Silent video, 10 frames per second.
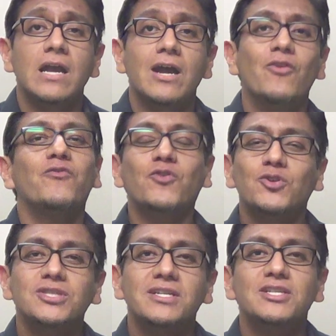Of
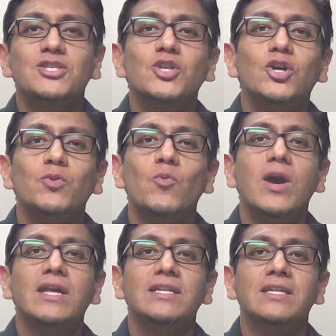course, there is not
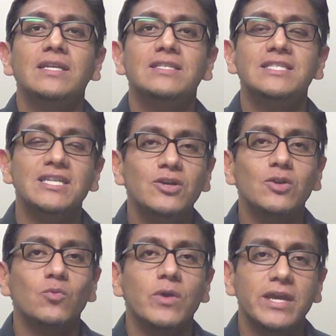one
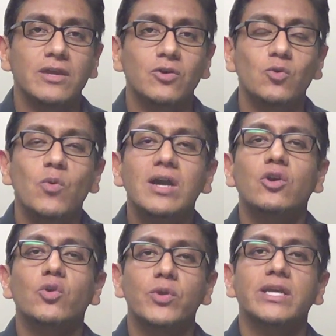single way or one
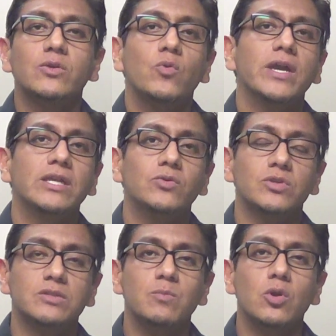correct way to
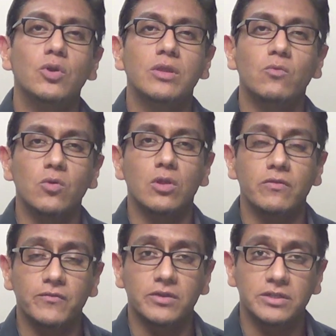explore the world
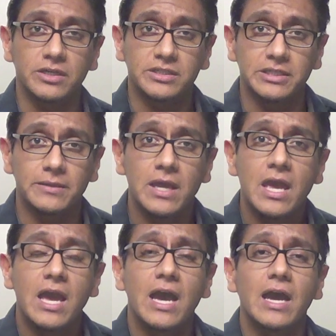of conducting.
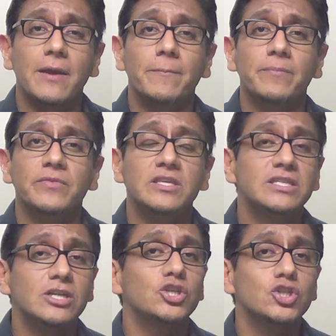
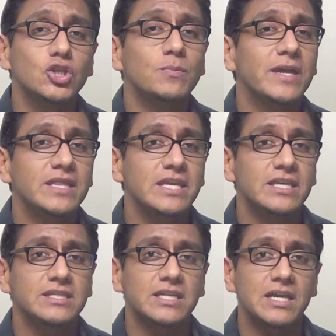These are just some
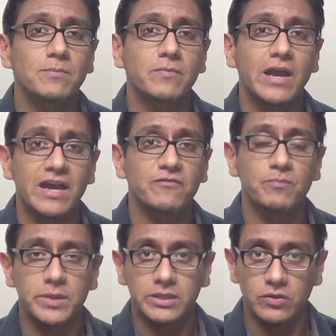ideas that I have
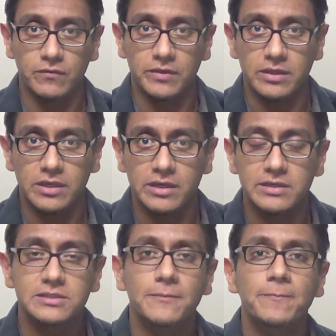picked over the
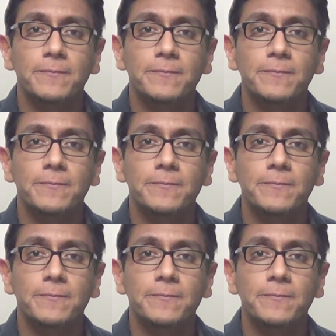years.